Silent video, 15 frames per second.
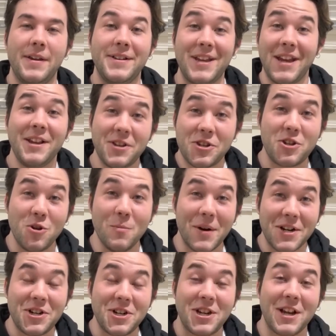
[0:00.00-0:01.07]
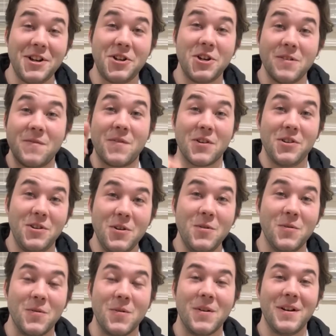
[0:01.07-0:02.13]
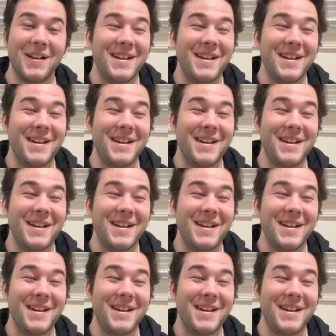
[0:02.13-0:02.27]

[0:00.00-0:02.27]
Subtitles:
takes too much attention for you.